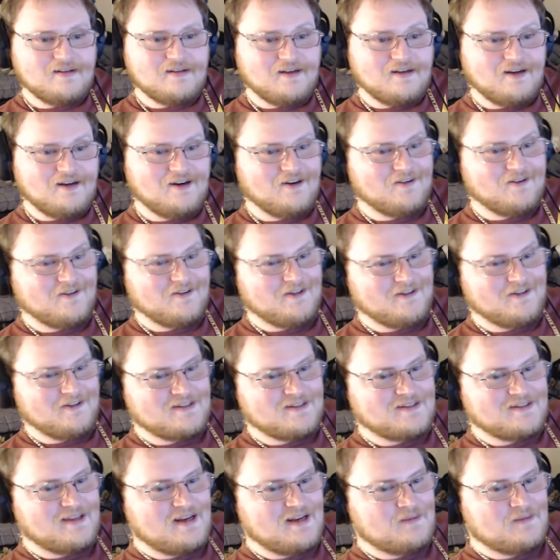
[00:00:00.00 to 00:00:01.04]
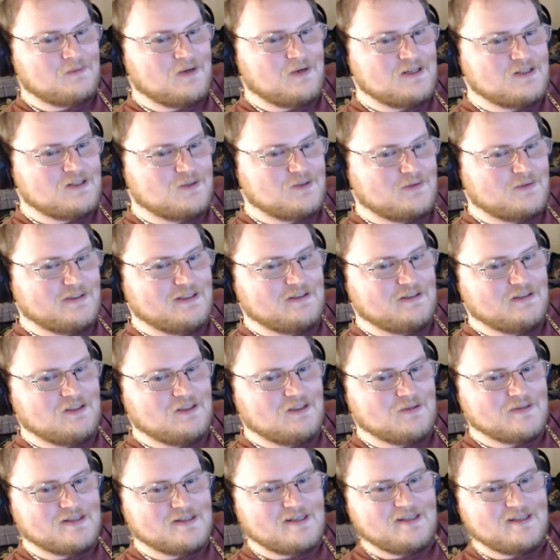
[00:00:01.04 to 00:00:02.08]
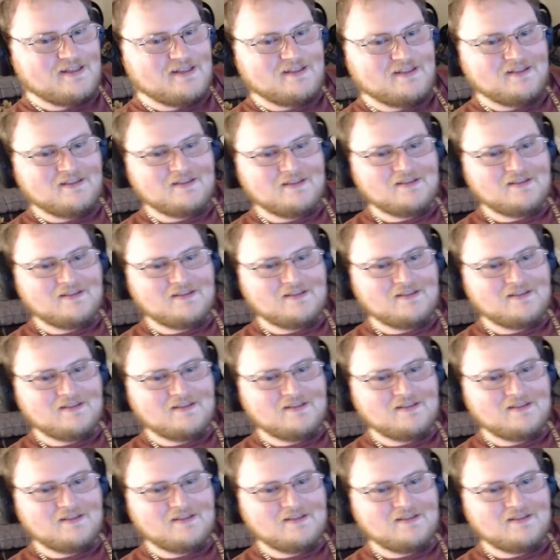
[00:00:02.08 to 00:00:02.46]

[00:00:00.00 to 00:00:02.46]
Oh, really? Steak place you was in?